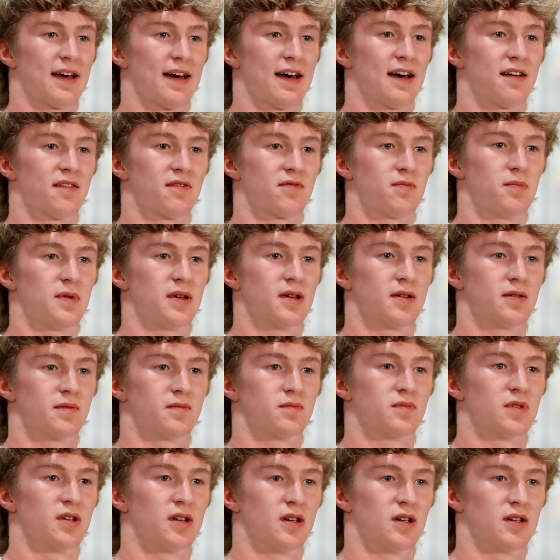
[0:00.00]
have
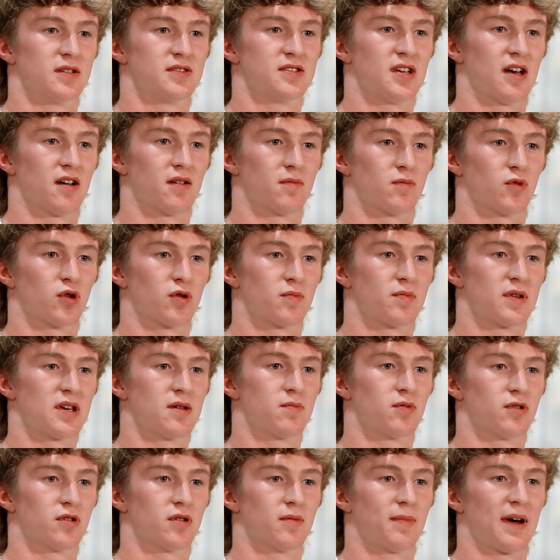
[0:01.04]
been telling more
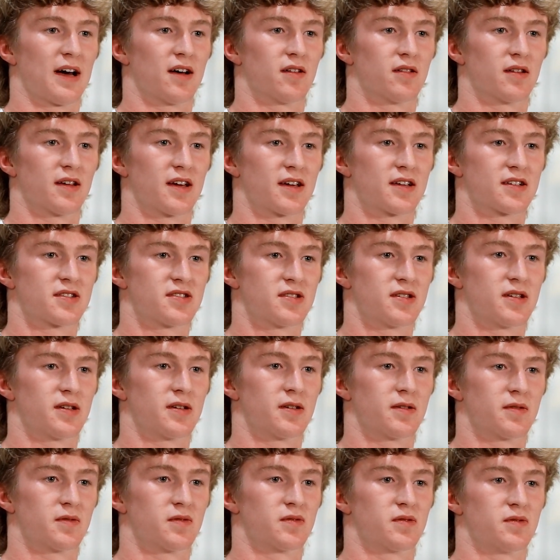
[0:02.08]
people about
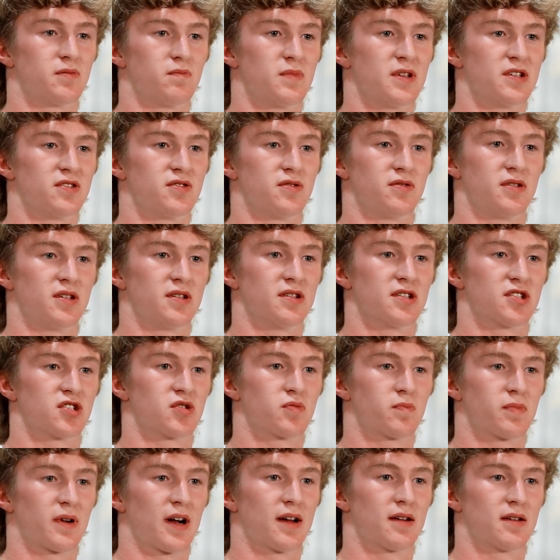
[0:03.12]
Legacy because you need to
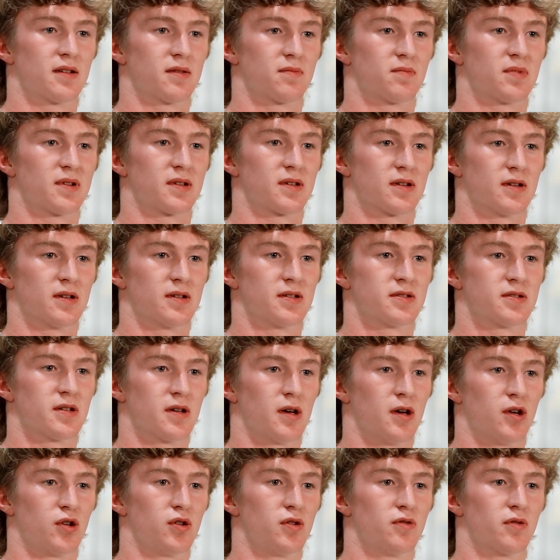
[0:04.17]
spread it, because
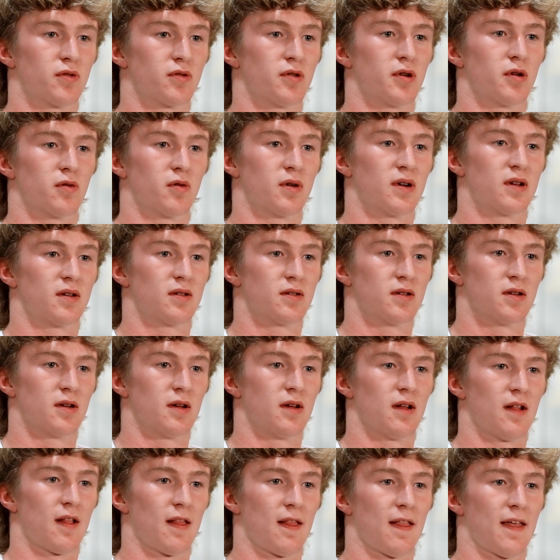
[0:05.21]
you don't know what
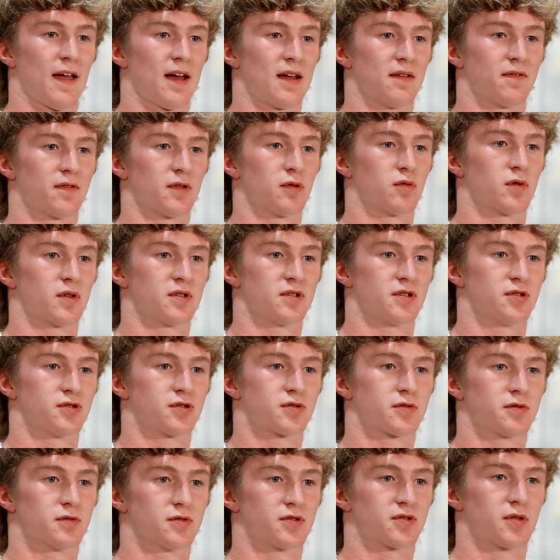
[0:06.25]
everyone in your
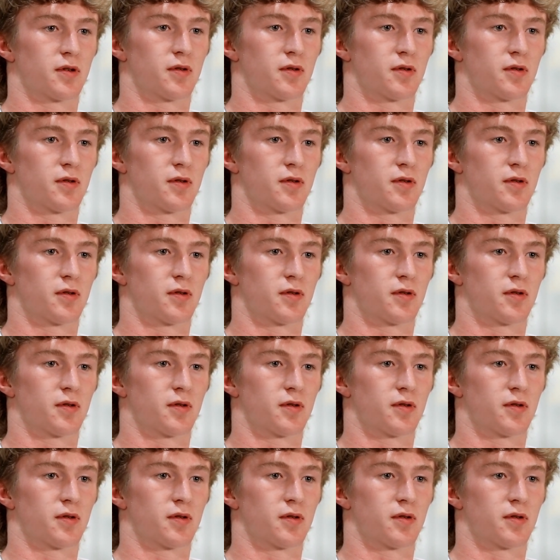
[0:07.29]
school is